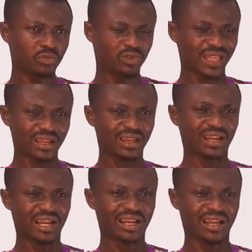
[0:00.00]
like.
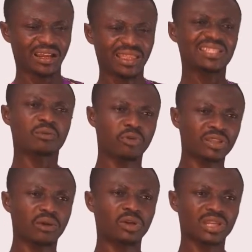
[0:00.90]
That's the
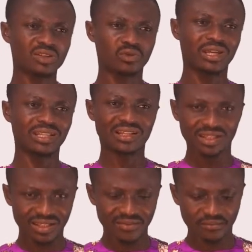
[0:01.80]
point I want us to get it
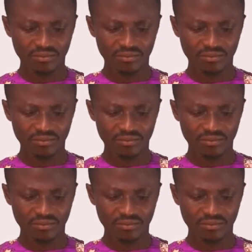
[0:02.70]
clear,